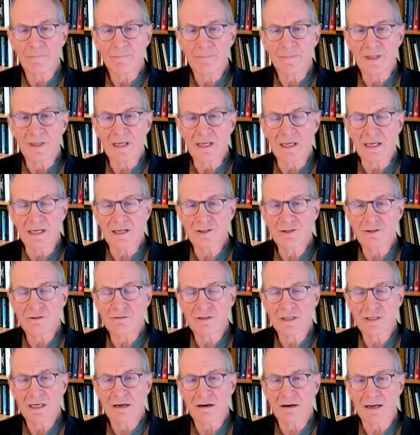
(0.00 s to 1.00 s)
the issue
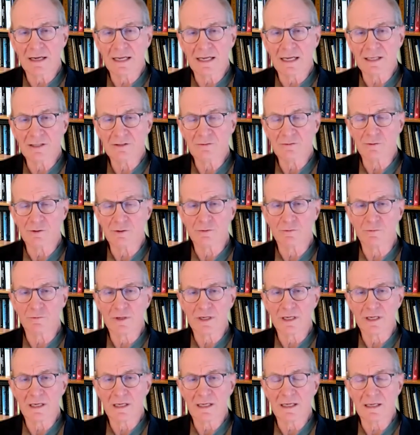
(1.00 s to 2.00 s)
there, I guess, was
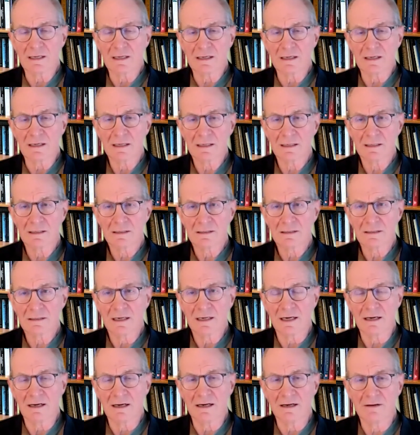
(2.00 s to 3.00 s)
really
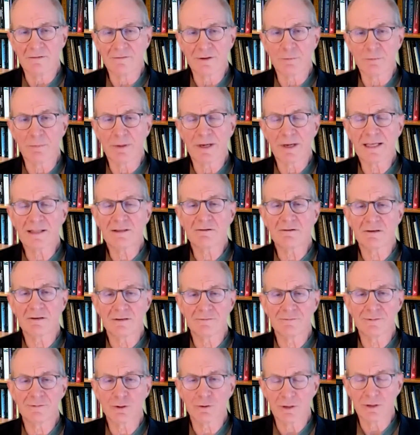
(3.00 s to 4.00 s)
of the plethora
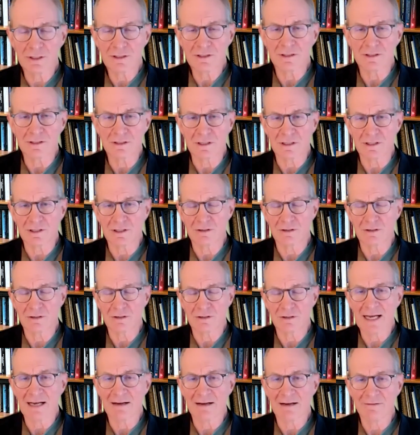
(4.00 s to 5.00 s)
of choices that you
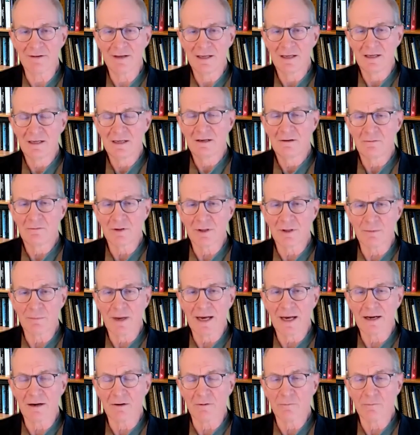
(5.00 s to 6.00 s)
have with the
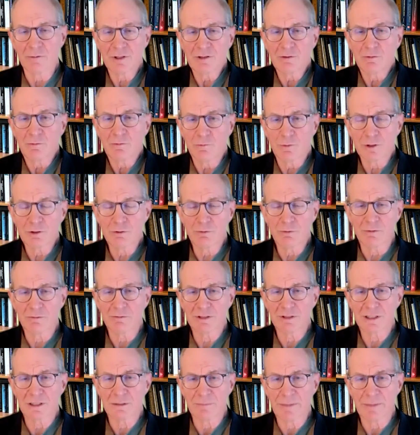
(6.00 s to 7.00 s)
model, which one
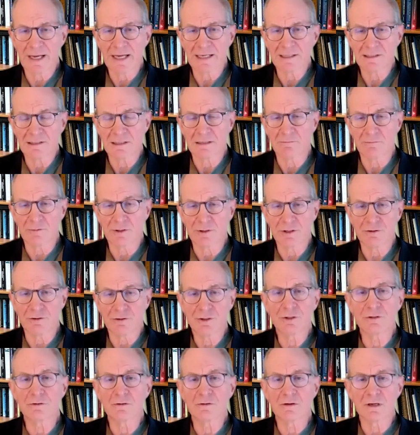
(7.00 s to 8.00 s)
was the best, and were you
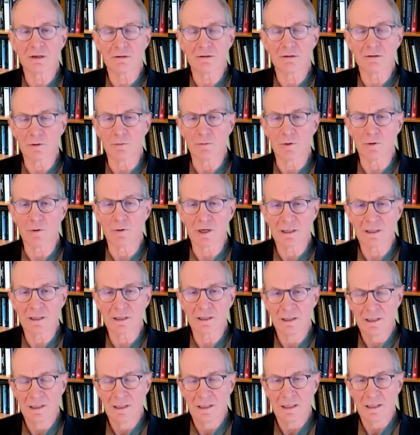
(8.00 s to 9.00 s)
sure it would work
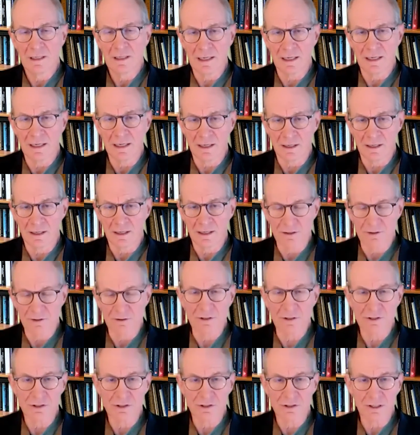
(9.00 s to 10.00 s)
under
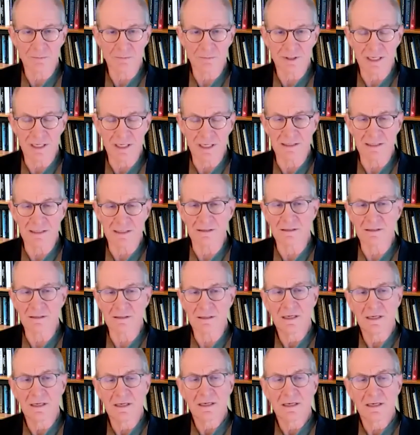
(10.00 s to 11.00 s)
all circumstances?
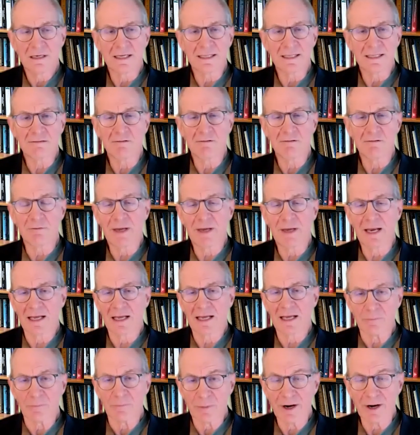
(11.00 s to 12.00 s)
I think we've made a
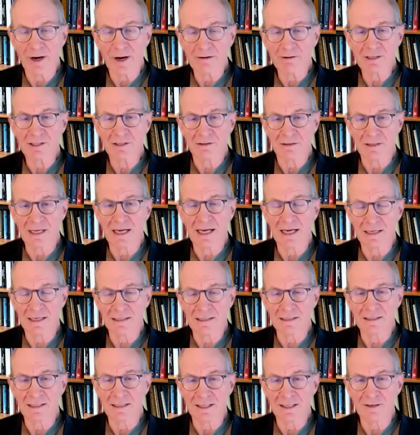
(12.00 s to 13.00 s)
lot of progress on that
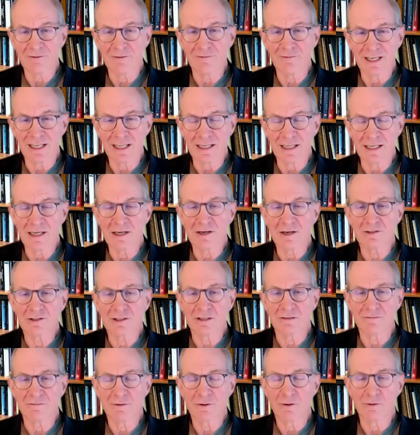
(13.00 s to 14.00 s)
in the intervening years,
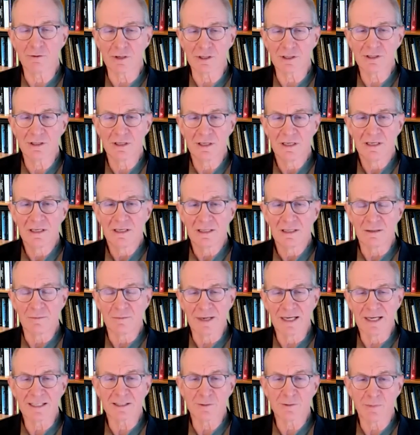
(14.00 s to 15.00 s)
and of course, the
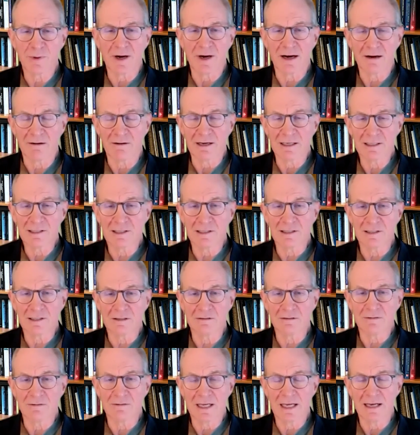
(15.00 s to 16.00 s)
biggest progress is
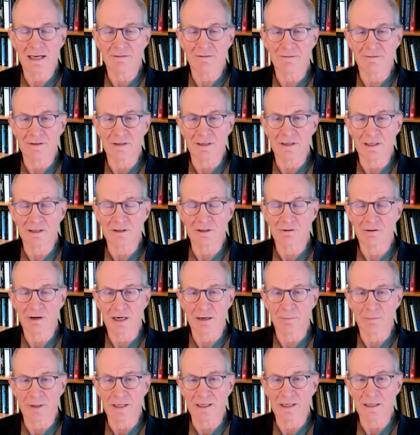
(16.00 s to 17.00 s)
that we have an
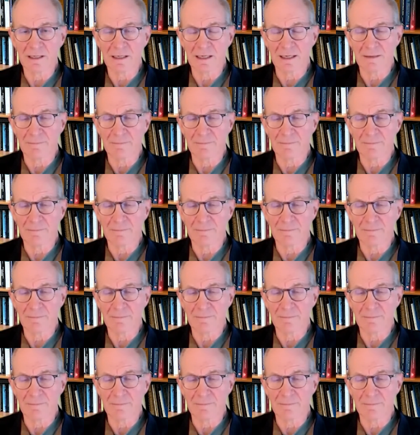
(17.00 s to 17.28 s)
incredibly